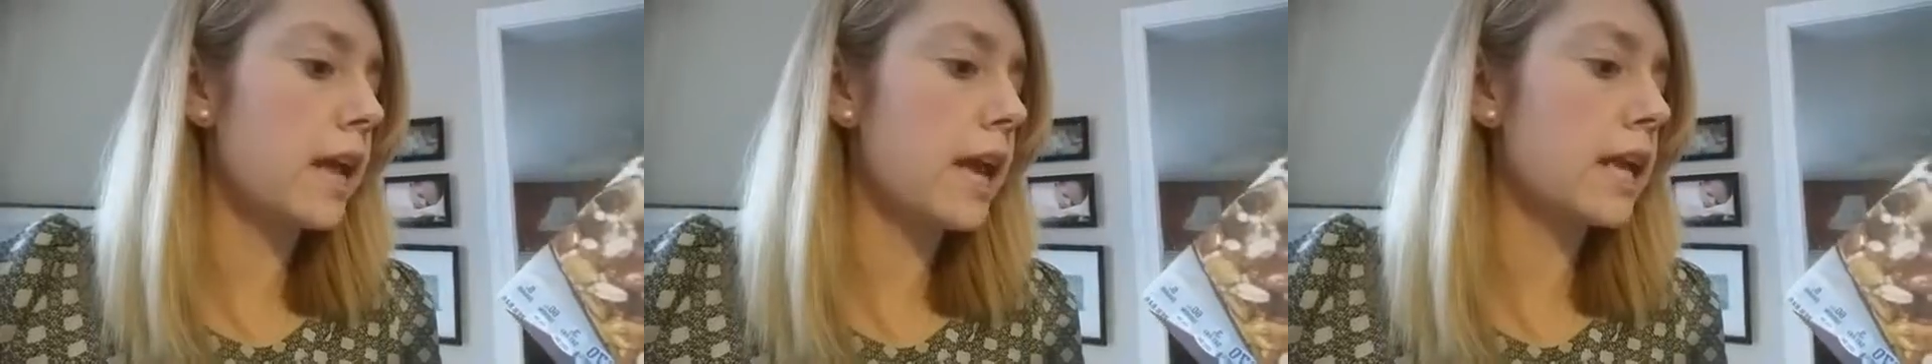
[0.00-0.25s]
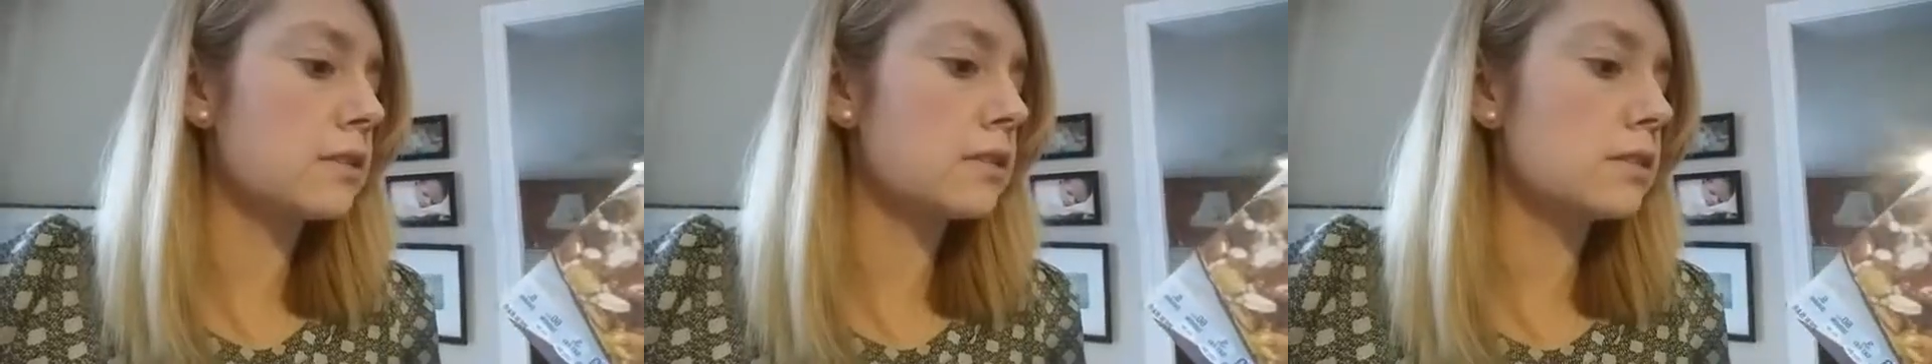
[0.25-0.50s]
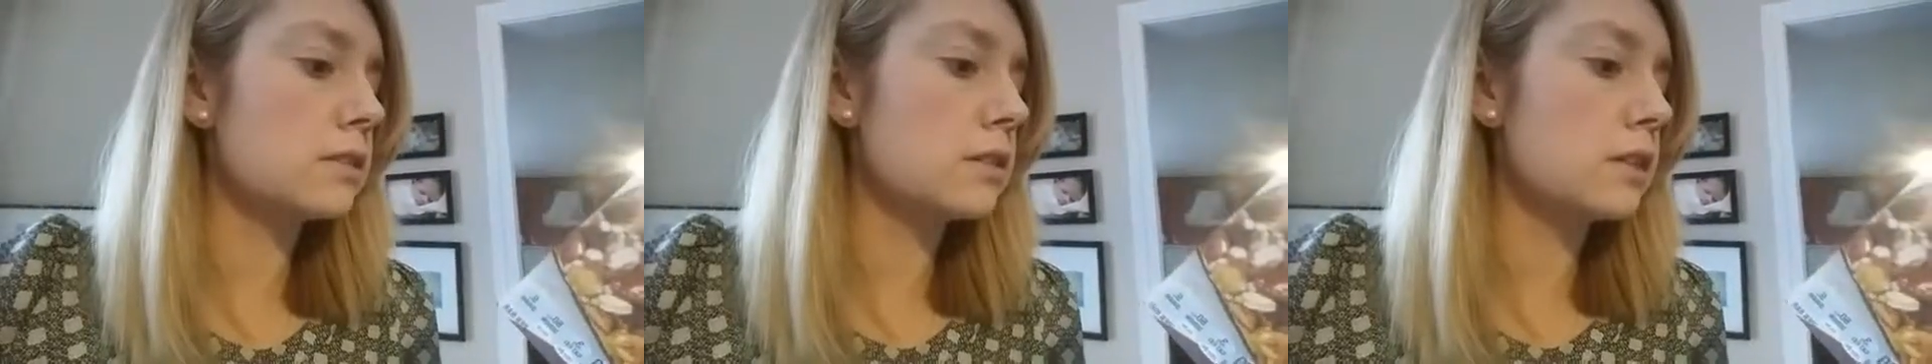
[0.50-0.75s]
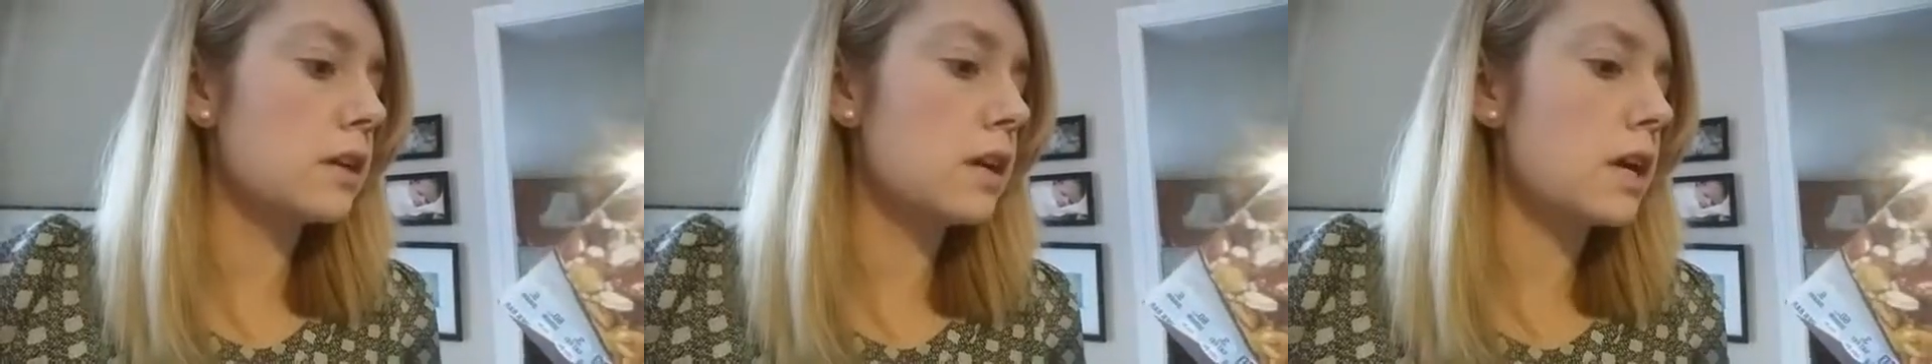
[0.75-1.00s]
cane
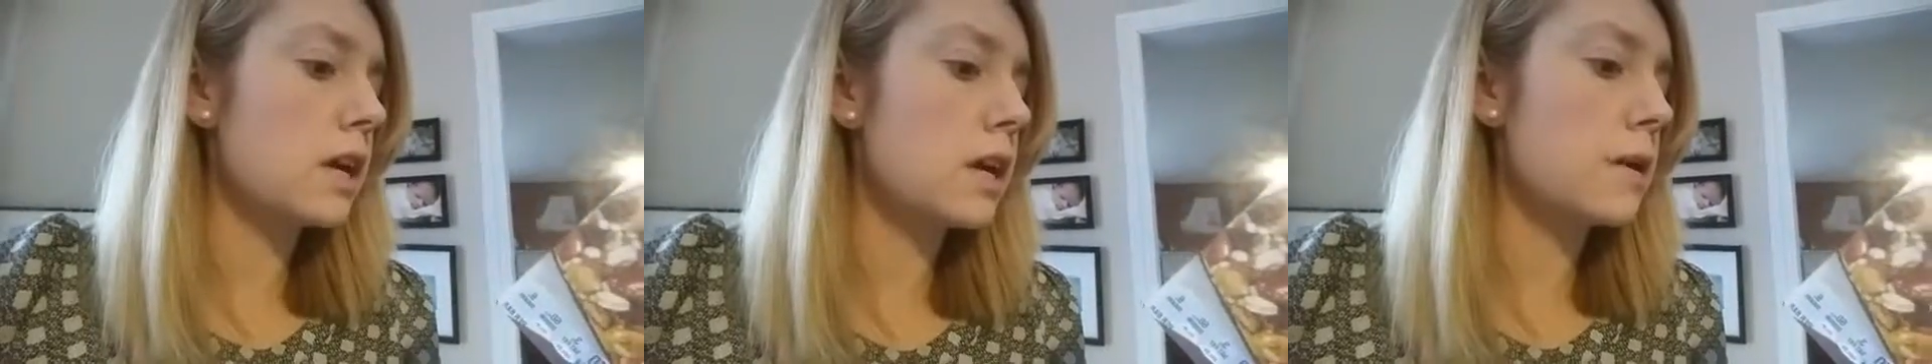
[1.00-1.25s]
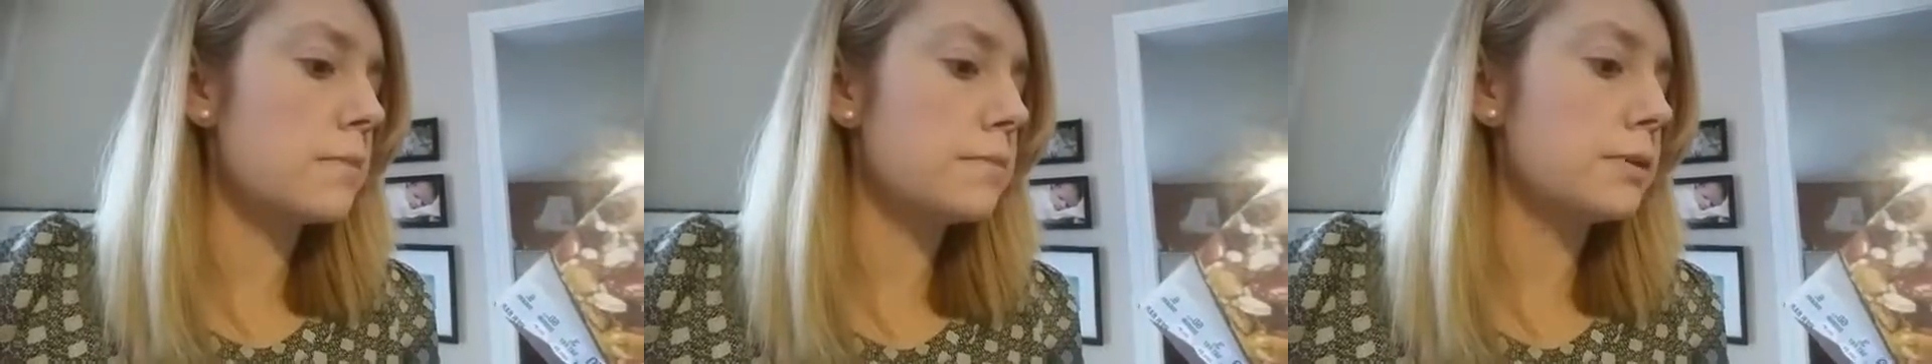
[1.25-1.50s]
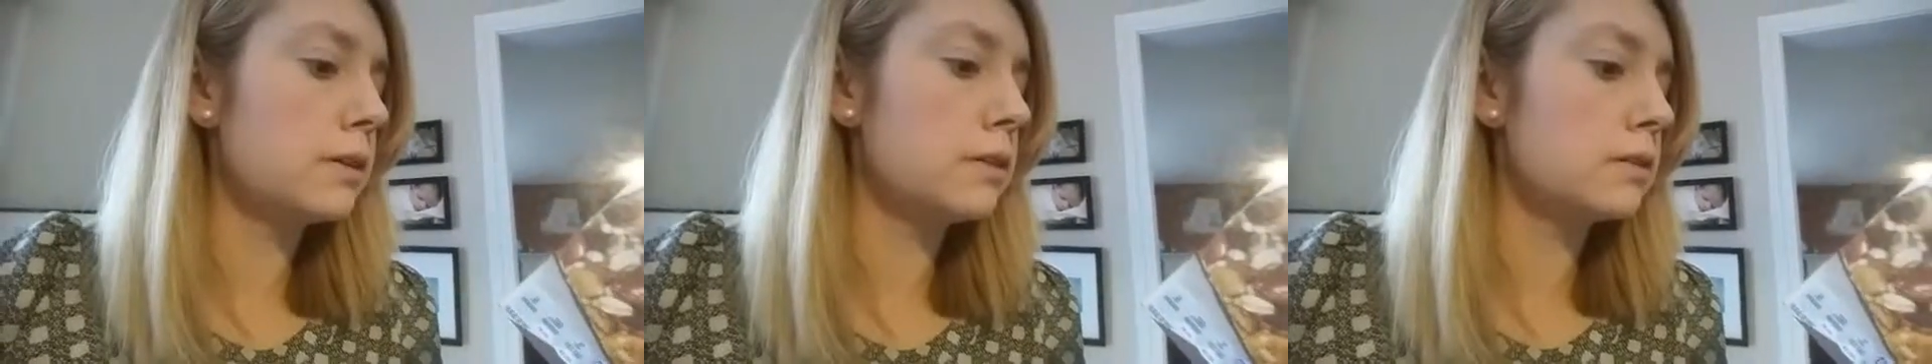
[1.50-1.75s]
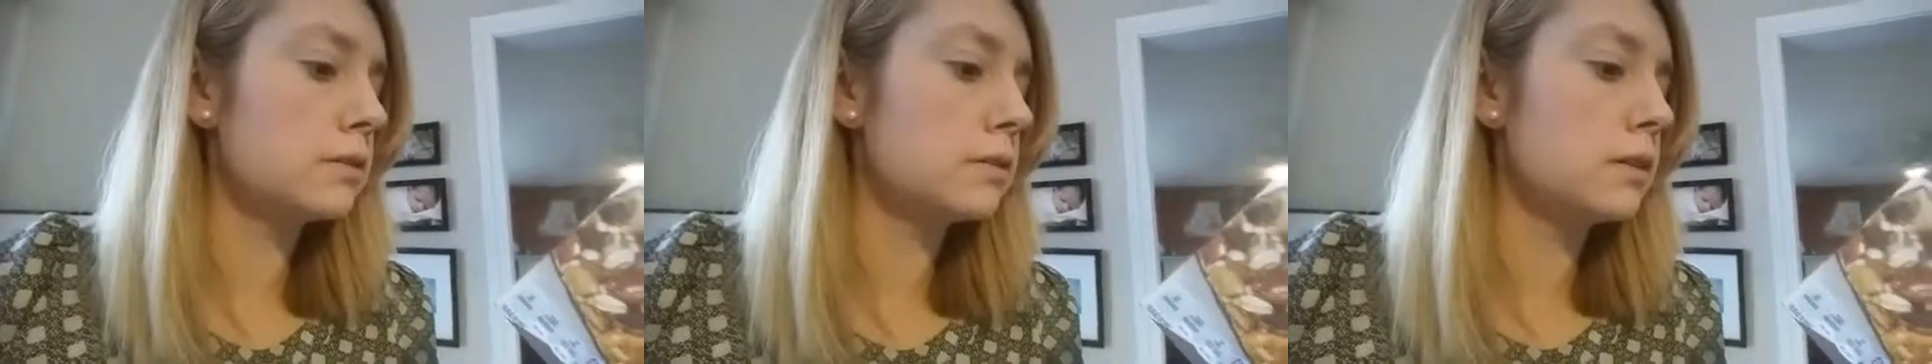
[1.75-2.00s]
syrup.
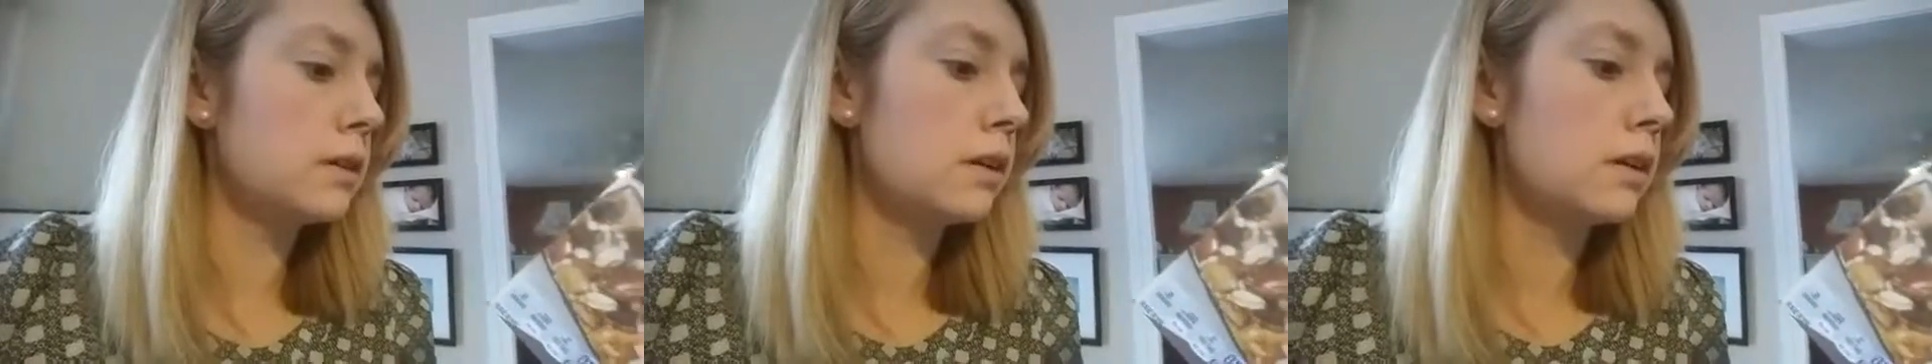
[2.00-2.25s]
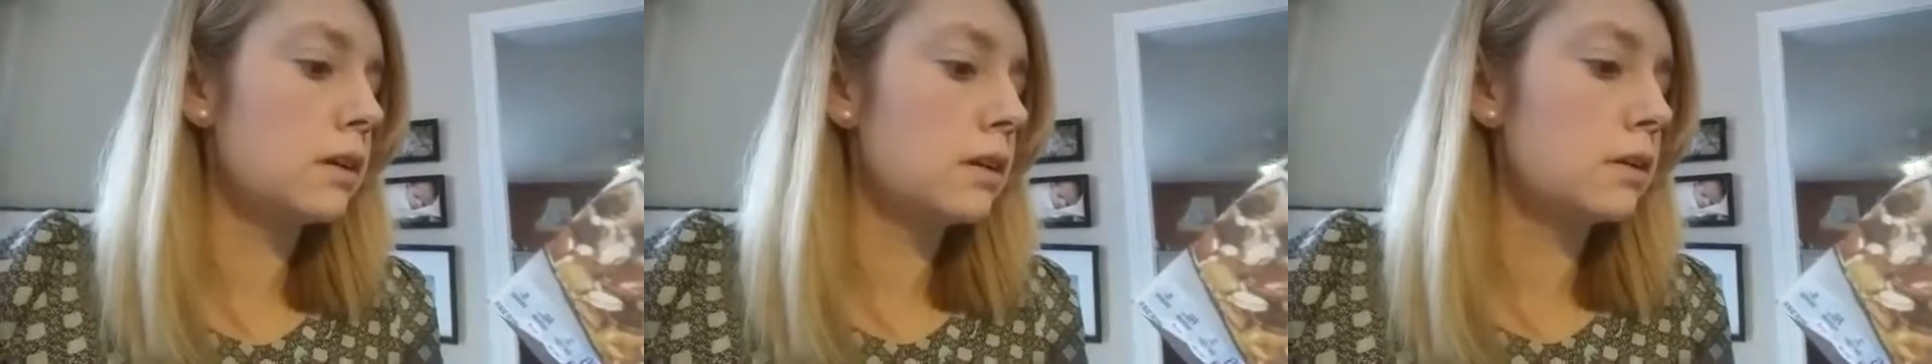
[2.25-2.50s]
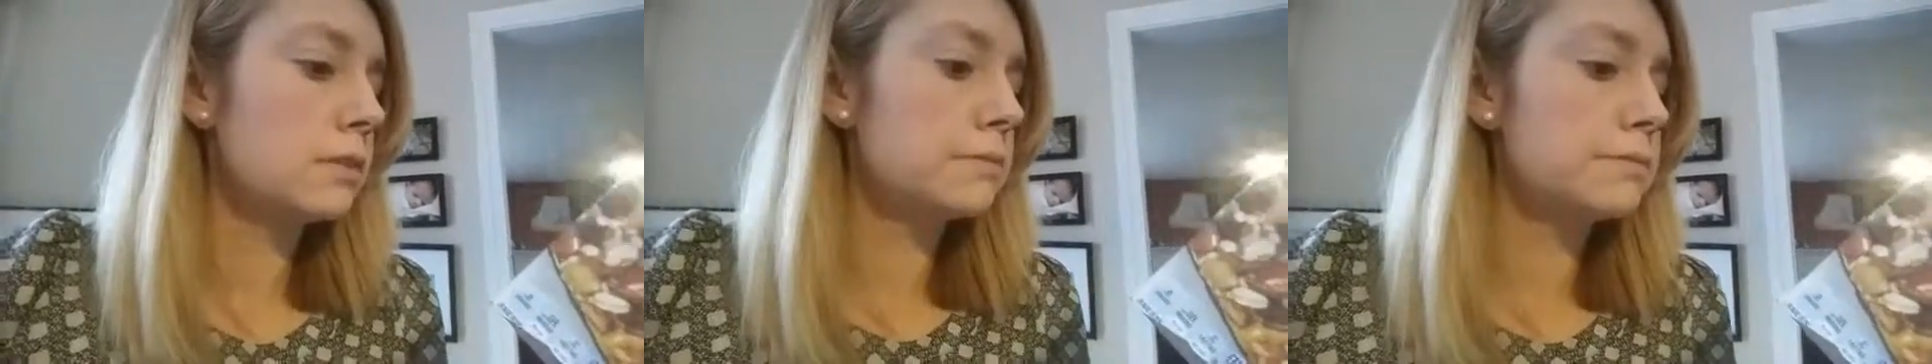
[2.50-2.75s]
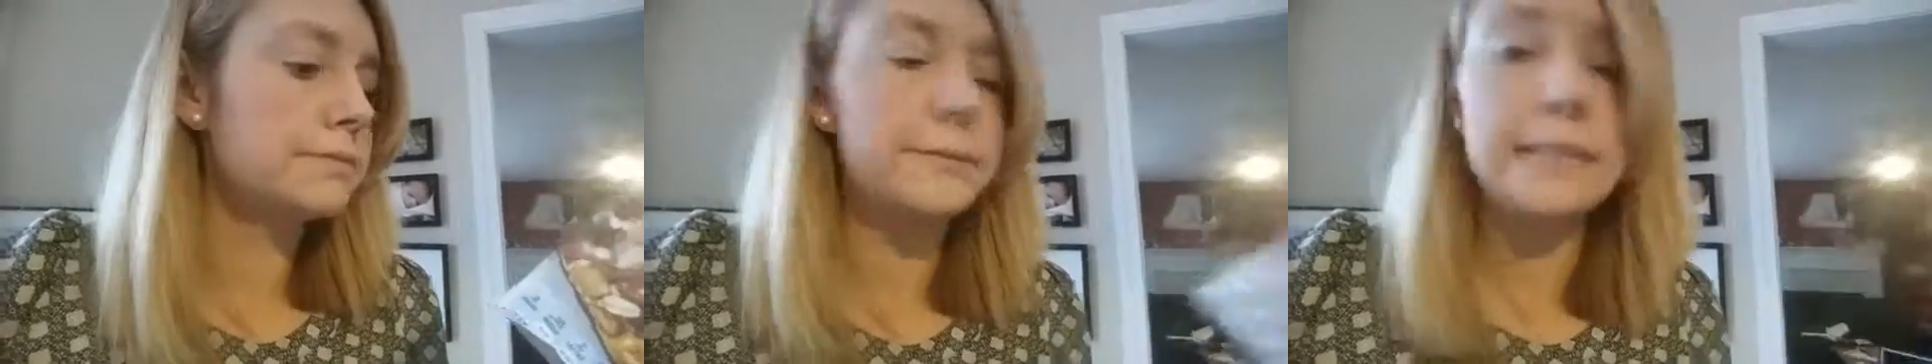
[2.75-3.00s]

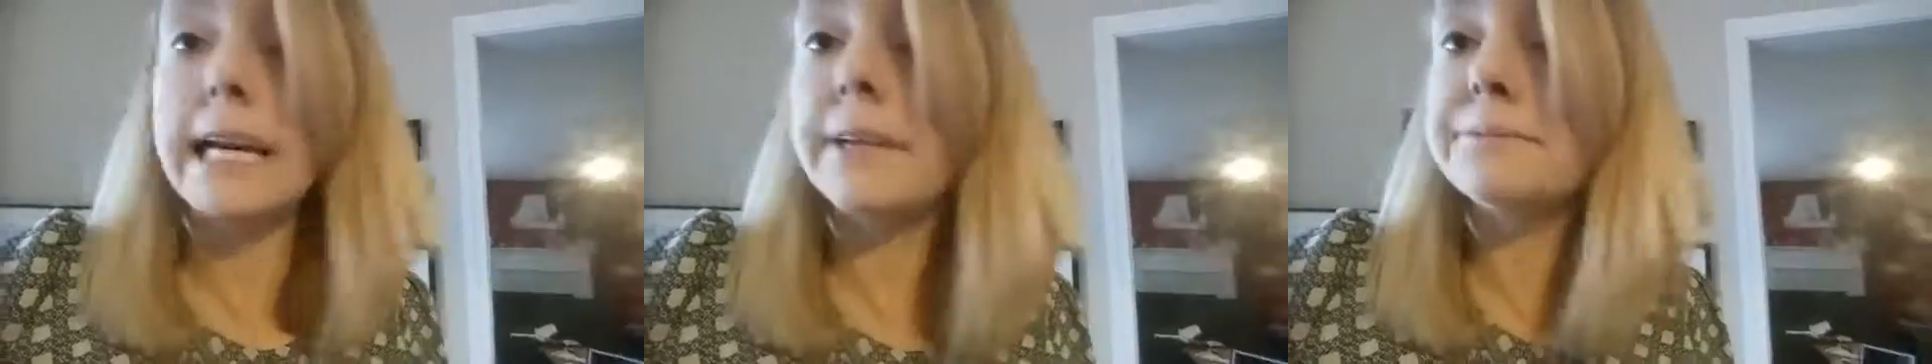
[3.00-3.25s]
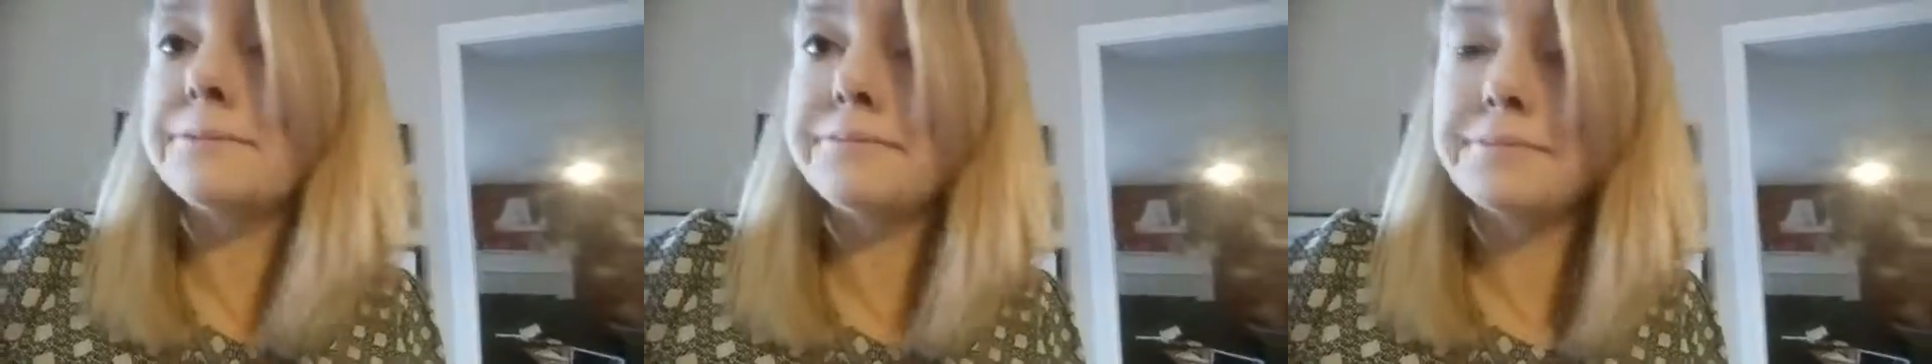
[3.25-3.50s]
Yeah.